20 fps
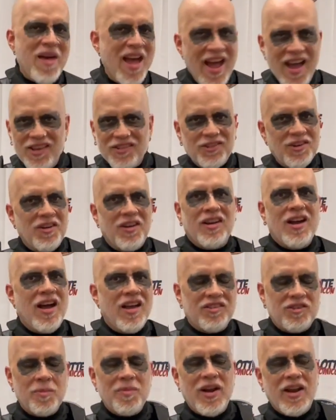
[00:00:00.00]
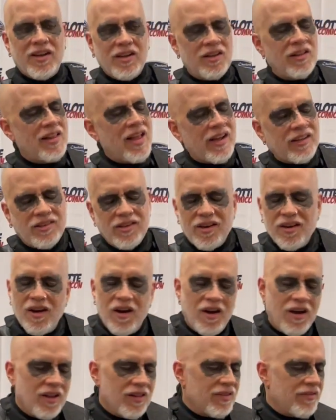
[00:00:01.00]
mask or a costume, and I collected
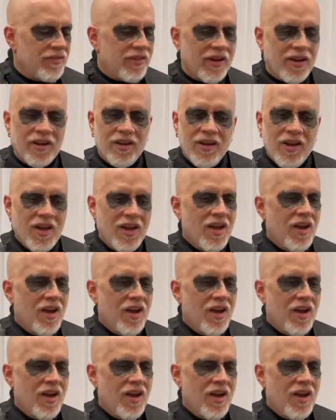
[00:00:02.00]
all of the